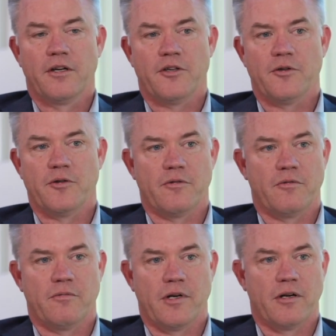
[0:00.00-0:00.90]

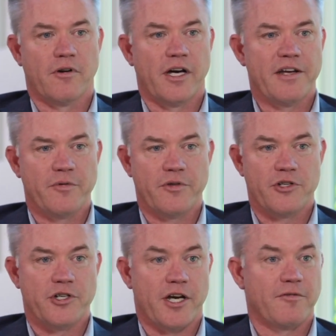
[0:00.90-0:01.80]
You arrive with a
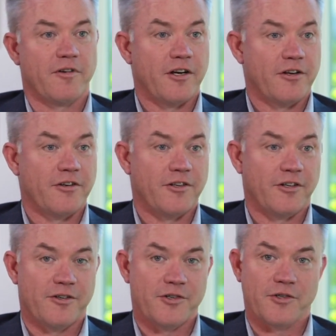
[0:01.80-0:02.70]
check for
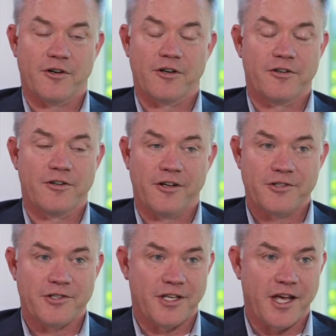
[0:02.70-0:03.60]
$100 or
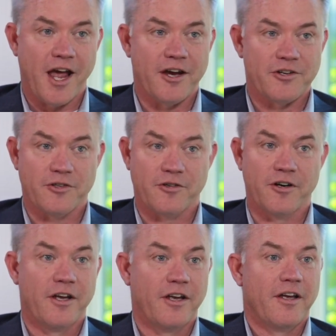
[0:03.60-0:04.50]
$100 in cash, or
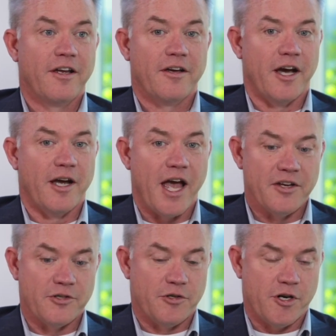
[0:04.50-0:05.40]

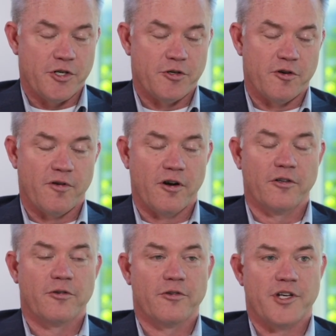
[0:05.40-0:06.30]
as the treasurer of our
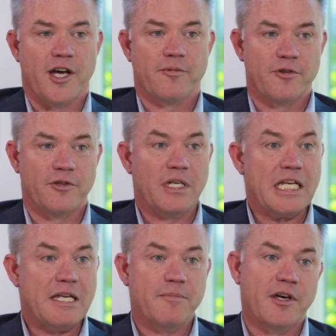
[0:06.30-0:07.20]
local chapter, you
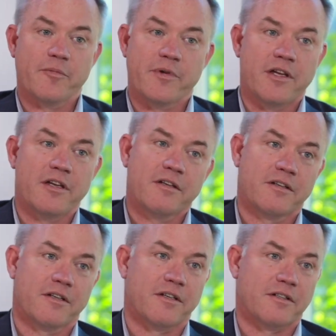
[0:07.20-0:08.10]
email me
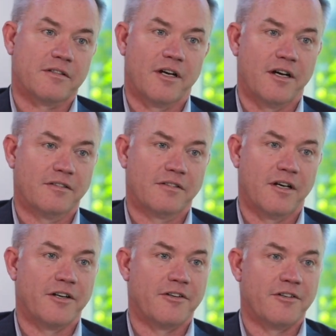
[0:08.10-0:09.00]
a
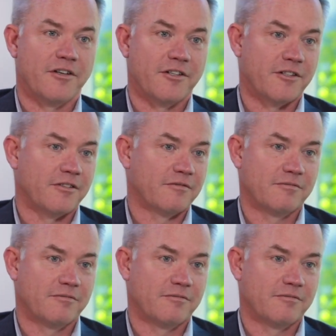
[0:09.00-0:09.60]
$100